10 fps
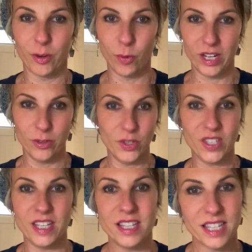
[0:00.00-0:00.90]
when you
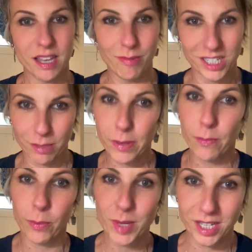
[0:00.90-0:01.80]
CC a bunch of
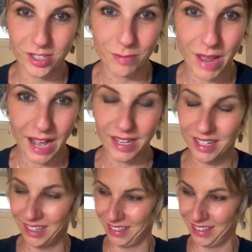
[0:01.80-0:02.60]
people because you're mad?